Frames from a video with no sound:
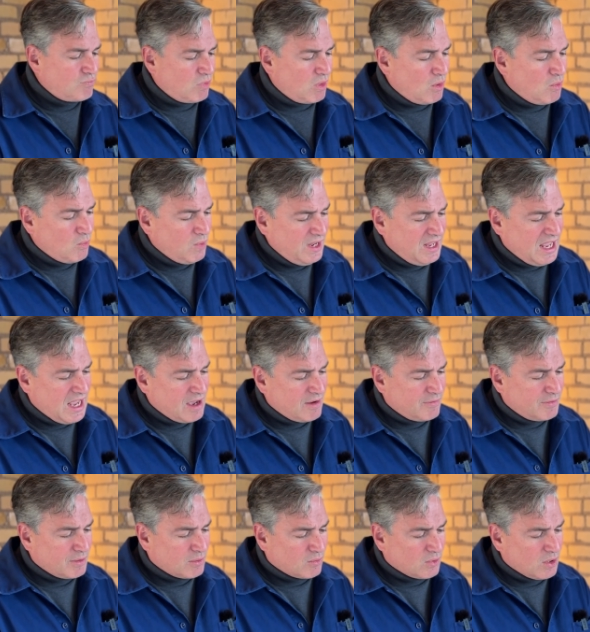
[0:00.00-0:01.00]
we have
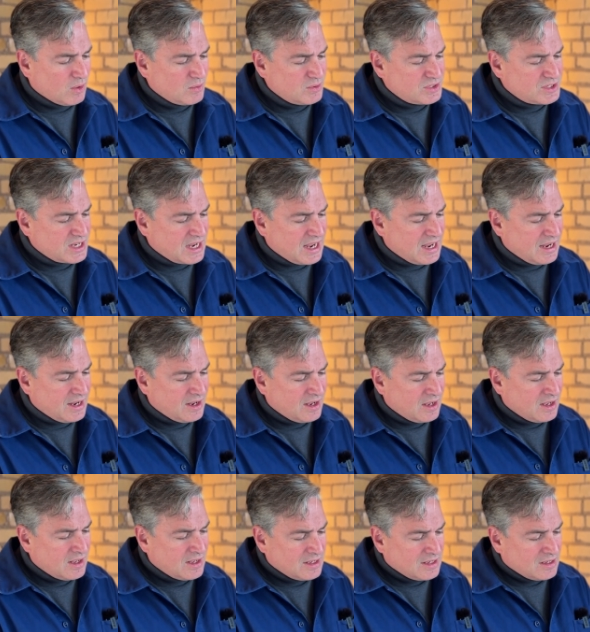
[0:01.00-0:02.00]
a rosé
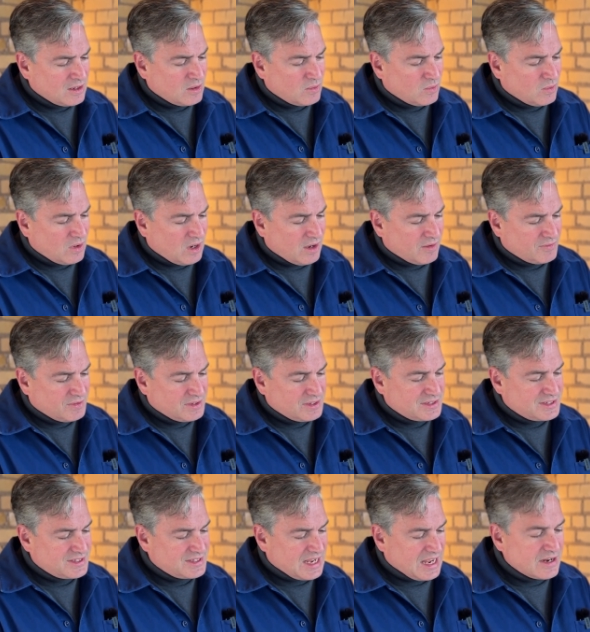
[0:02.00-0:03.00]
of
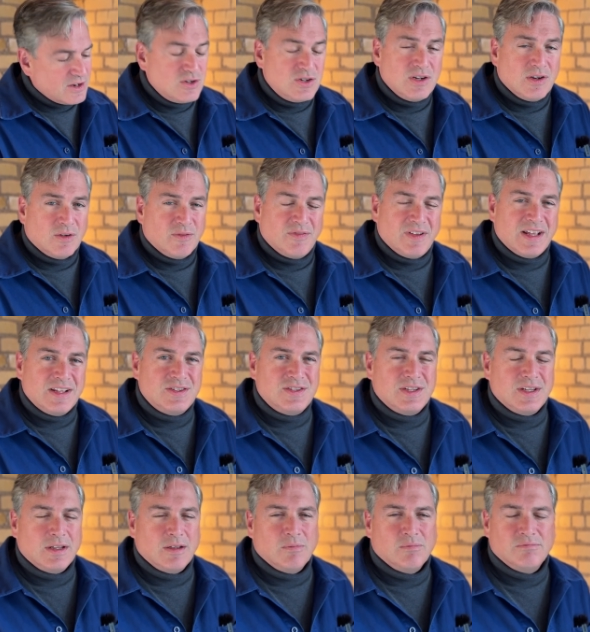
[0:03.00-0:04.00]

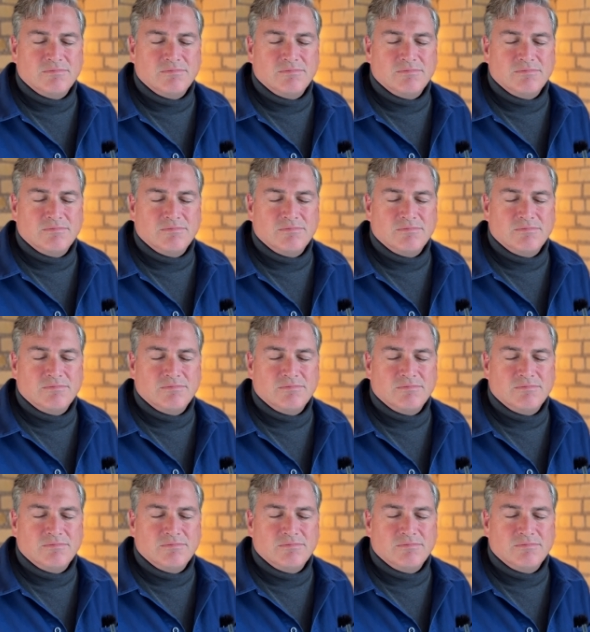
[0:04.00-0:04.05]
Sangiovese,